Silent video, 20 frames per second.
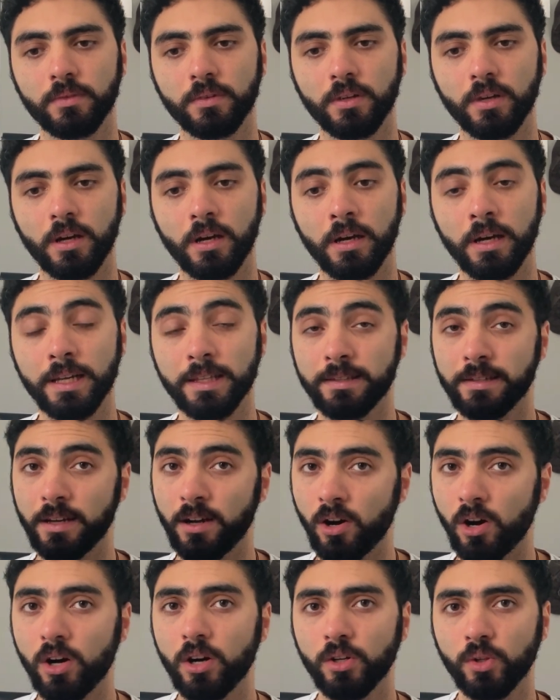it's a
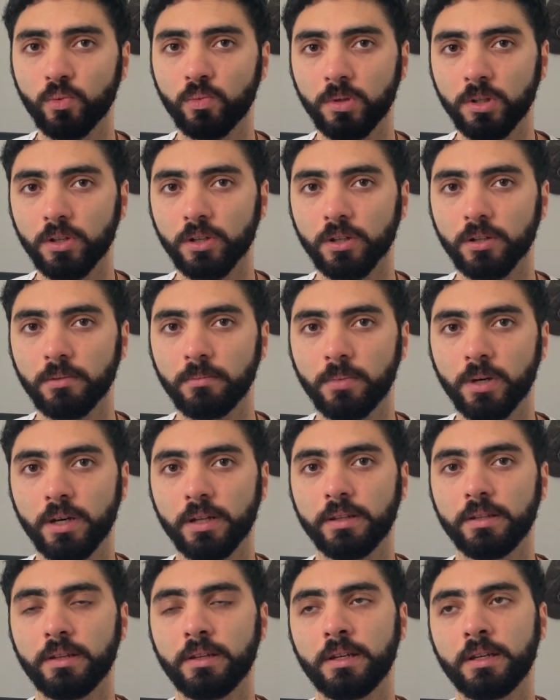hard work,
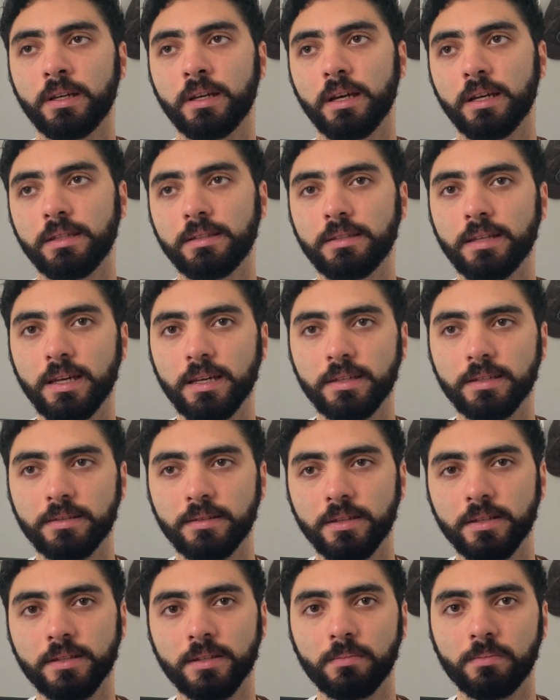but it takes
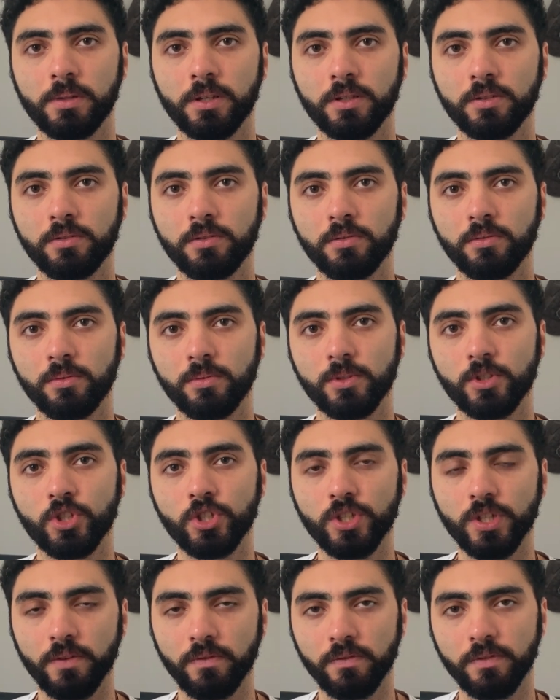discipline to
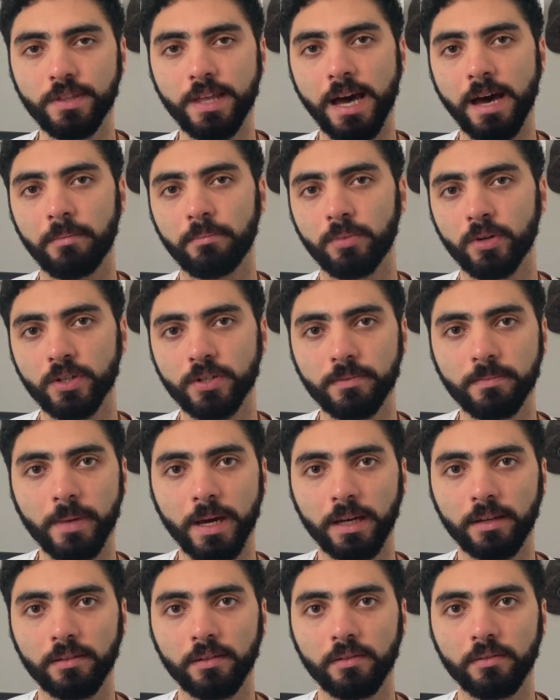shift that
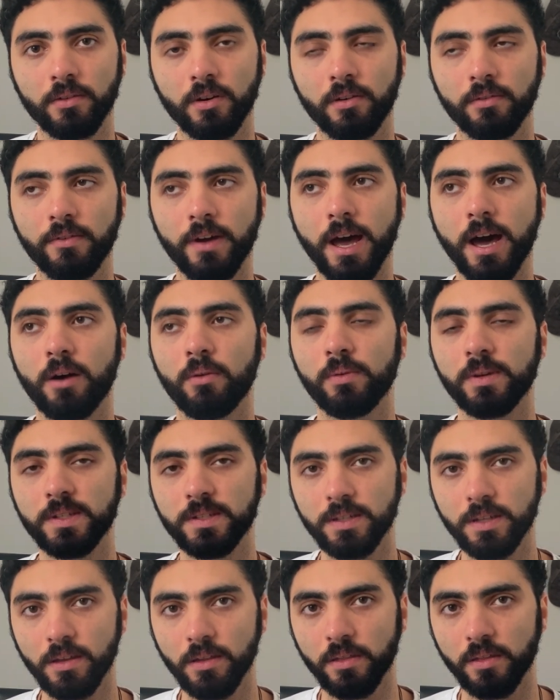perspective of how we
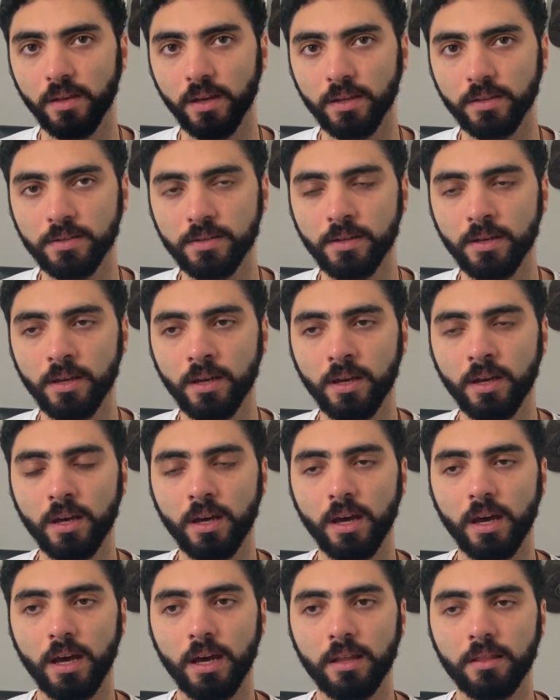see things.
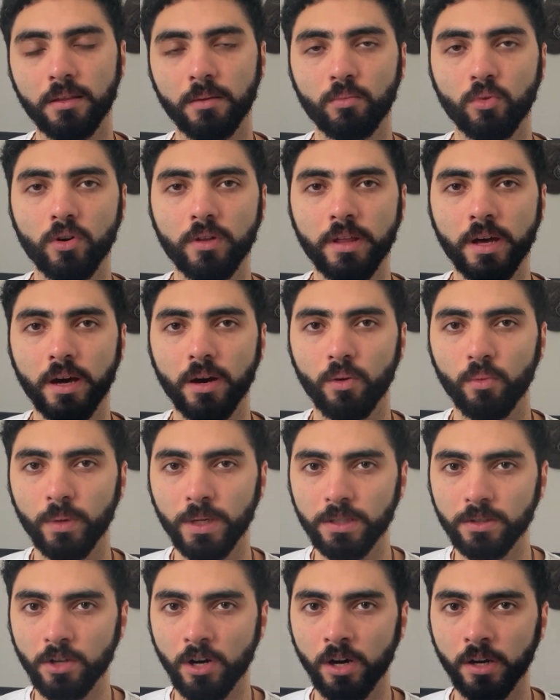And the more that we
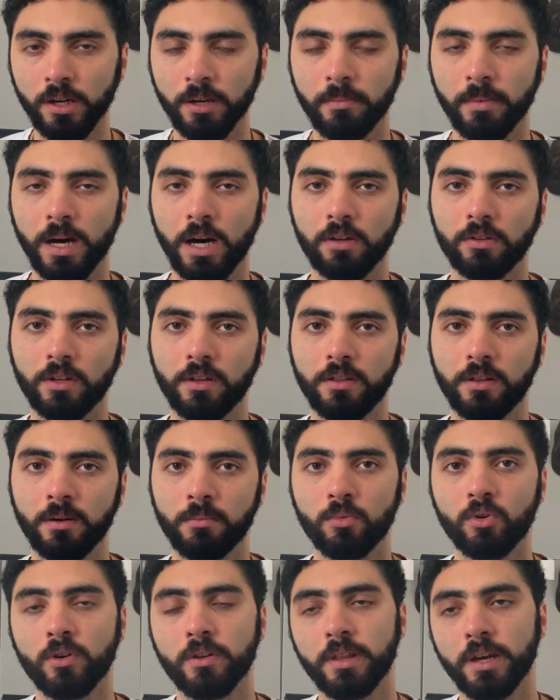talk about it, the
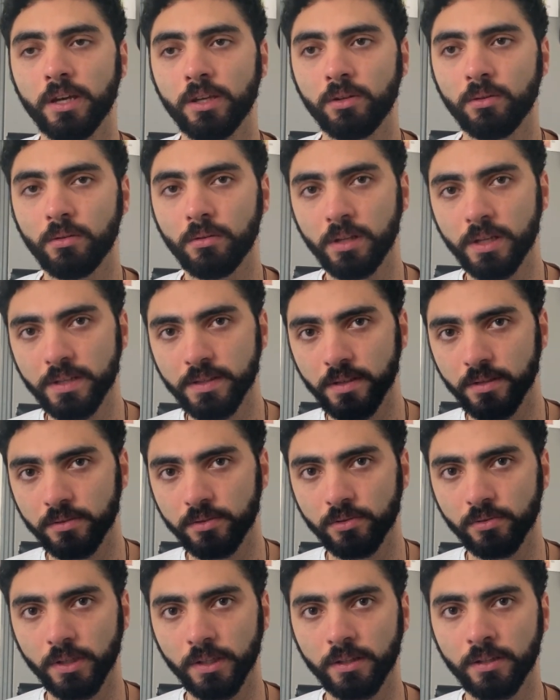more that you listen
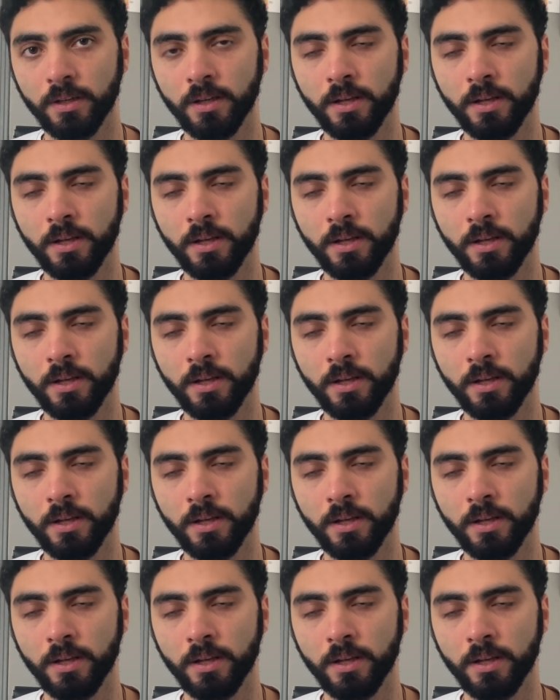to it,